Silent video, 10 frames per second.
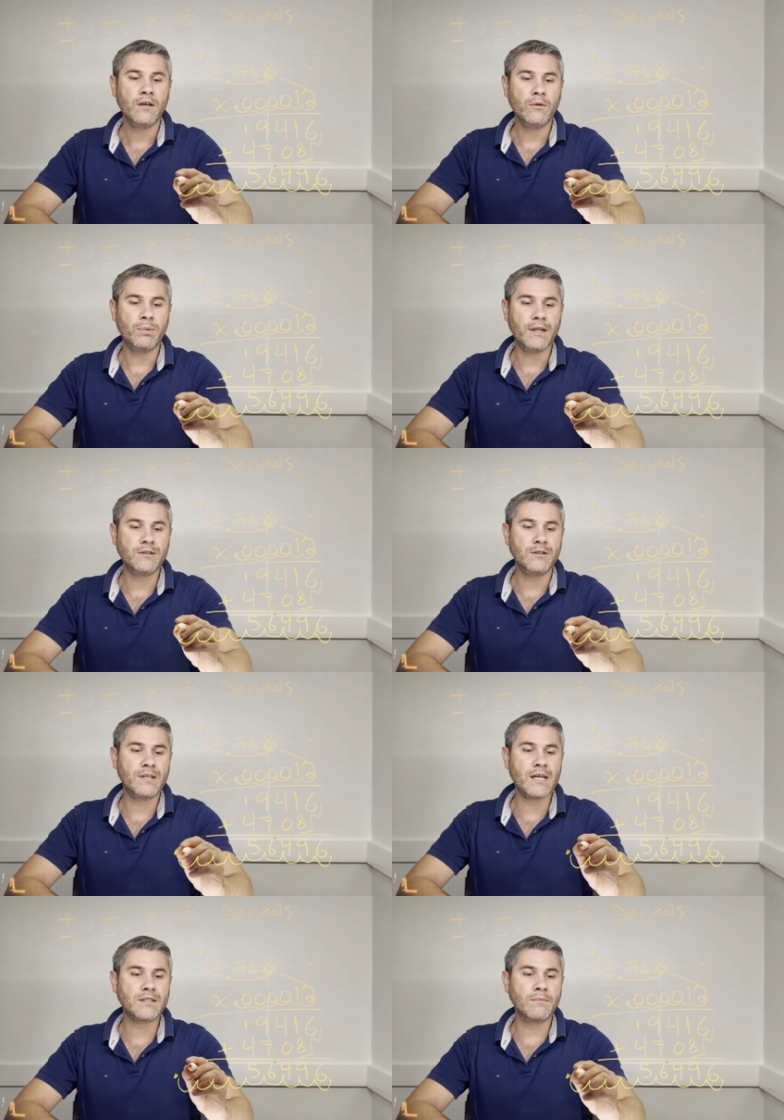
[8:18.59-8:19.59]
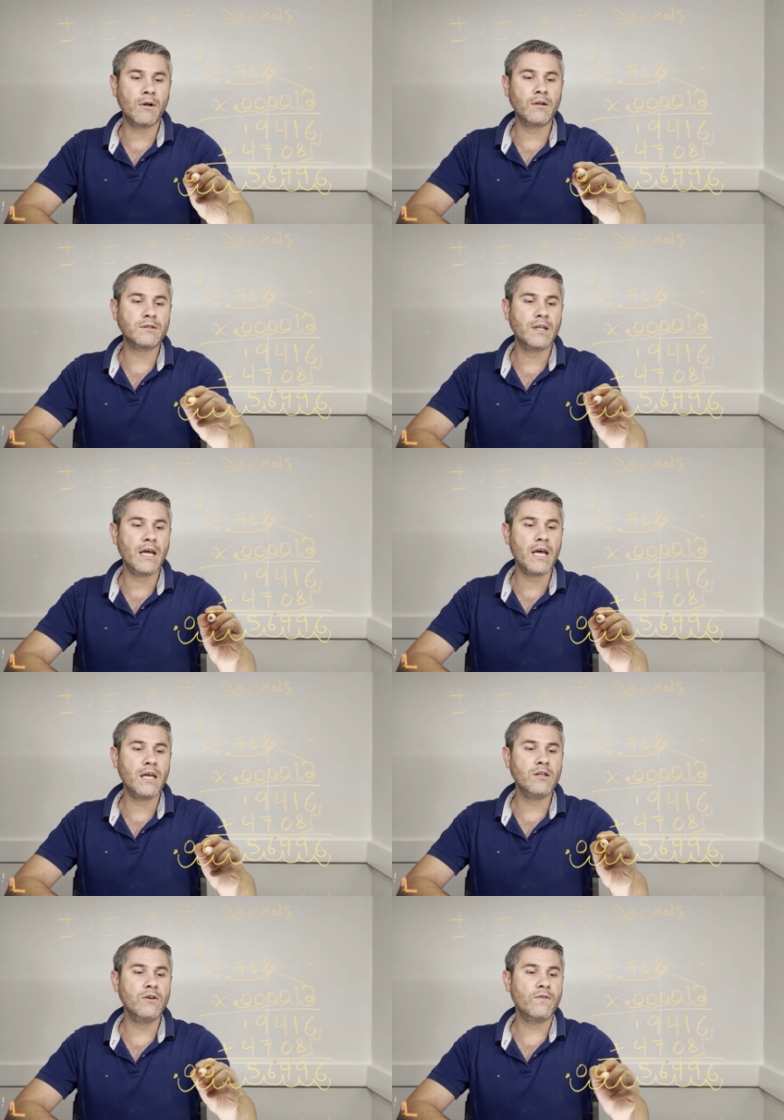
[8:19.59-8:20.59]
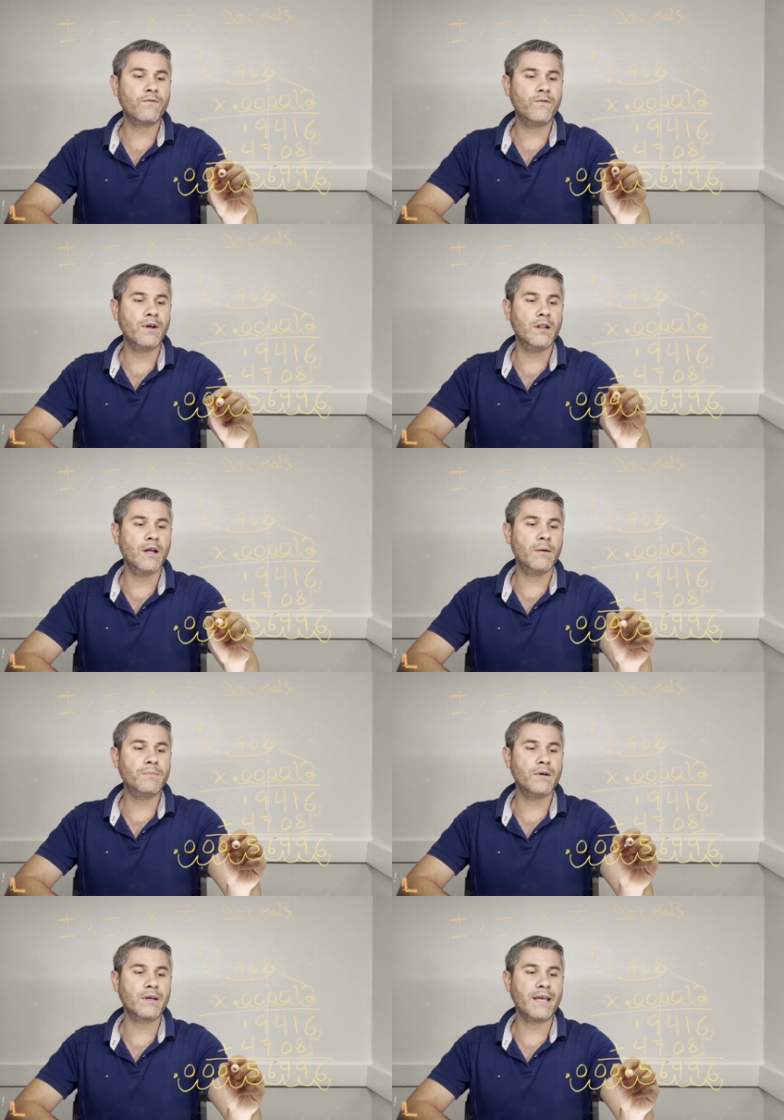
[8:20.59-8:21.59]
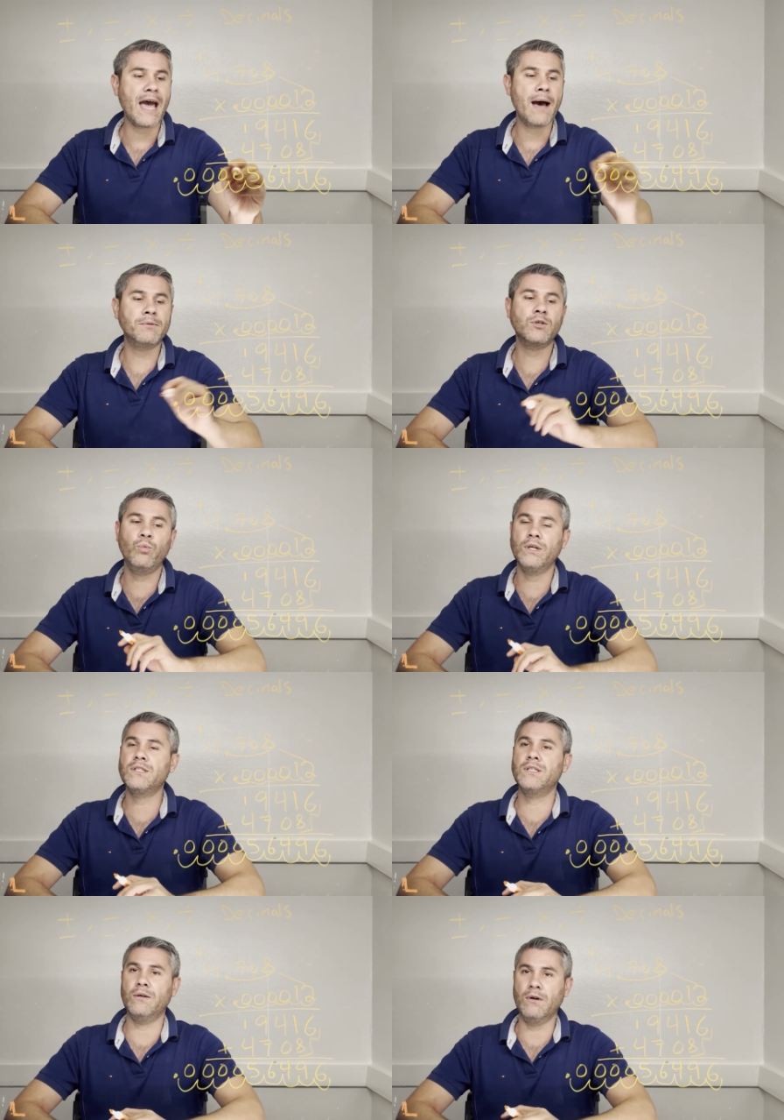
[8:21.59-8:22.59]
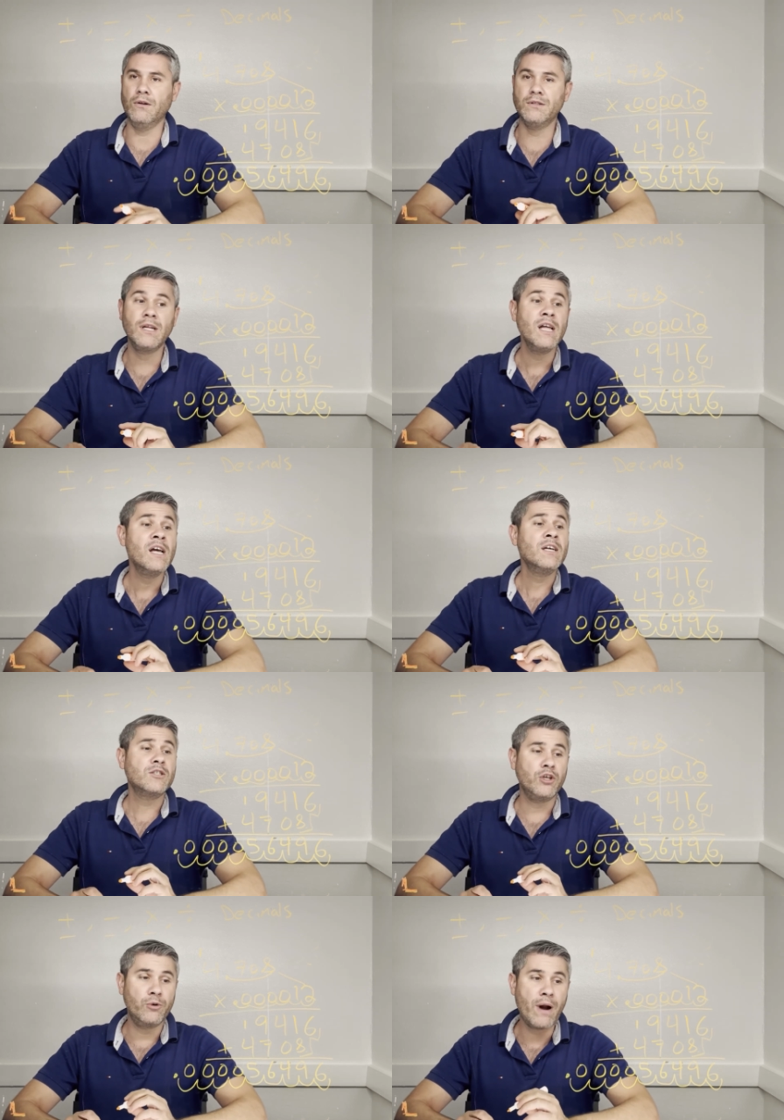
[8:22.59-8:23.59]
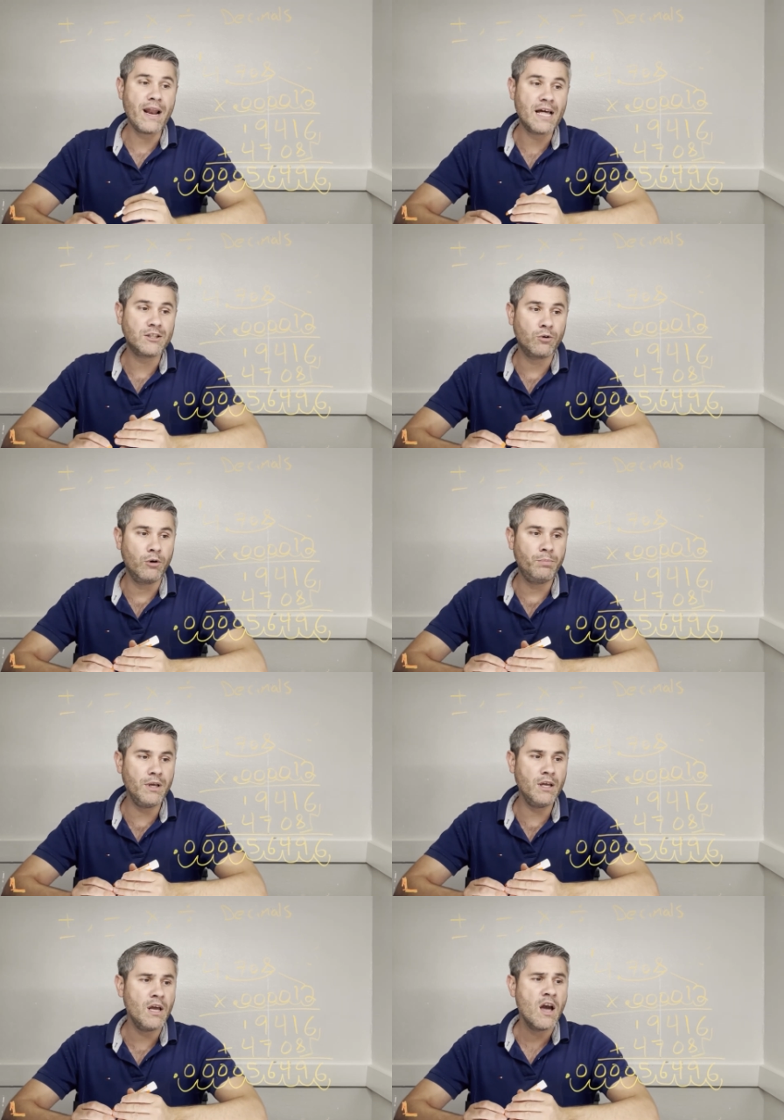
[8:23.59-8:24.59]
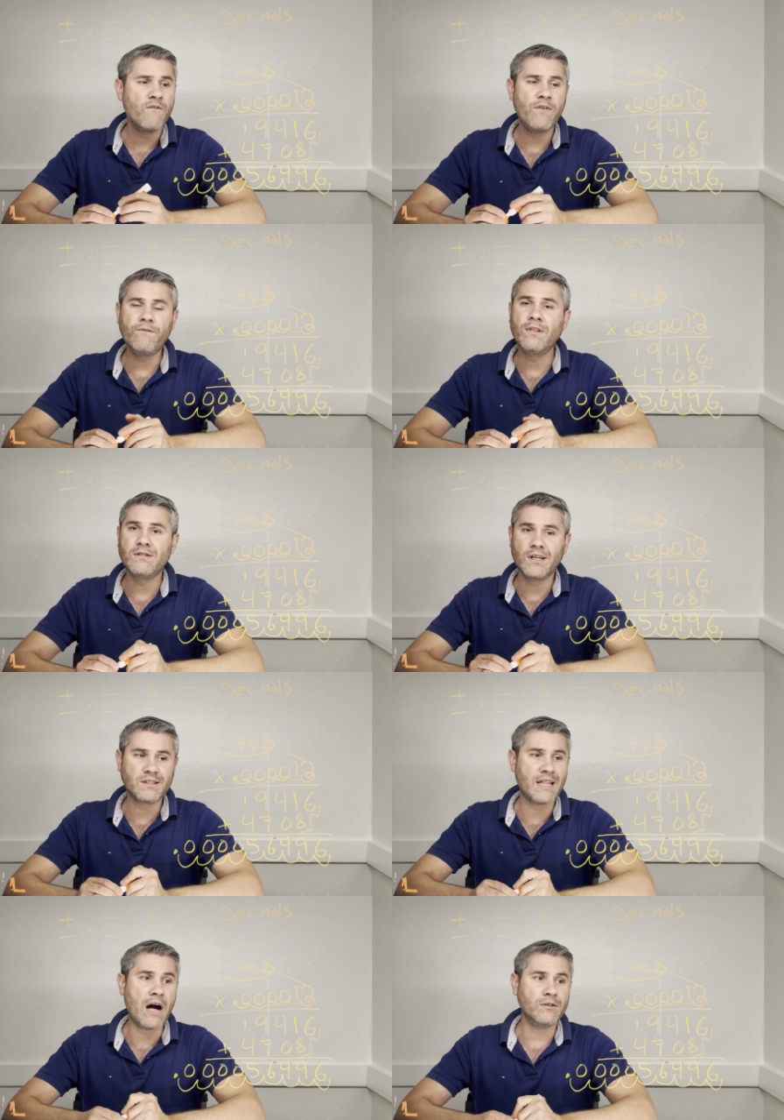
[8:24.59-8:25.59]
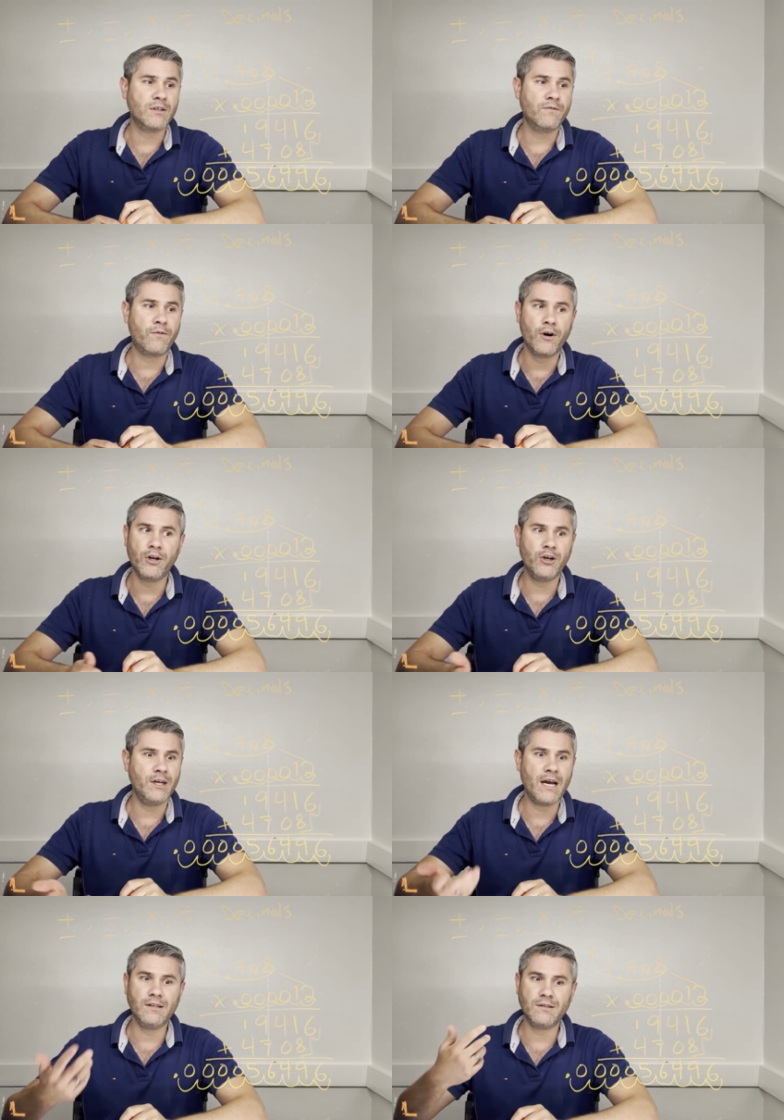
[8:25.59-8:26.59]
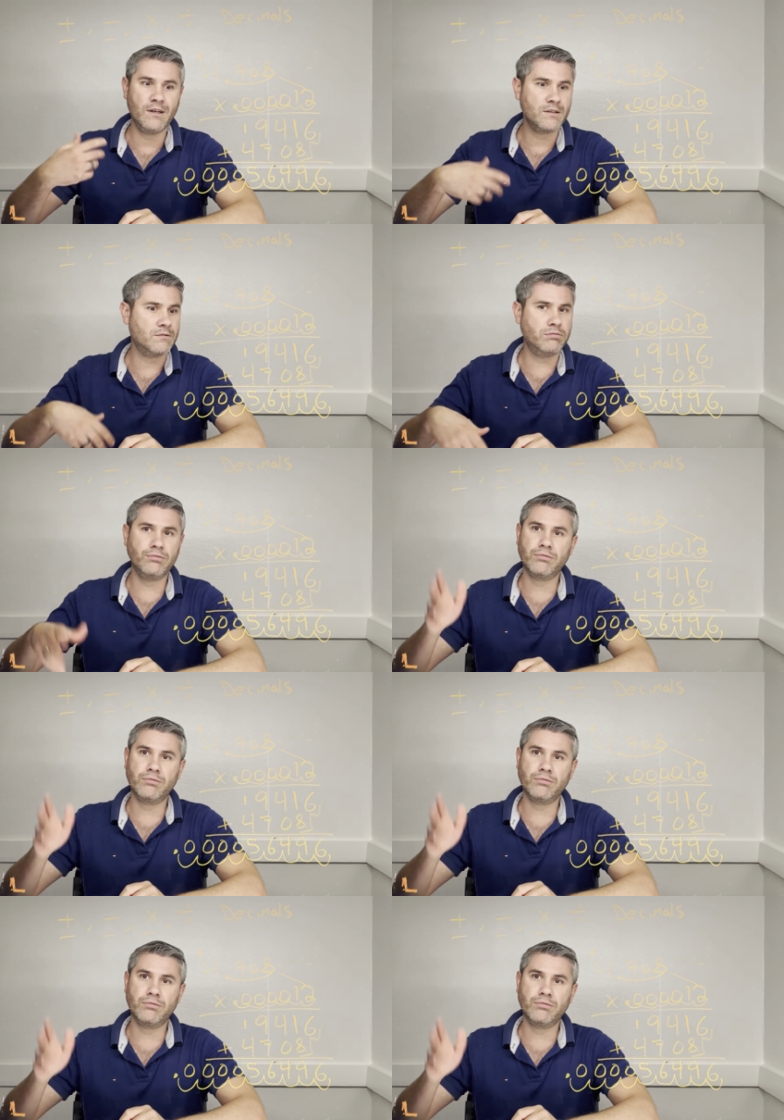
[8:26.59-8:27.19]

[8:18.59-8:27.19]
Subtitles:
You place your decimals and you fill up the gaps with zeros. So your right answer would be 56,496,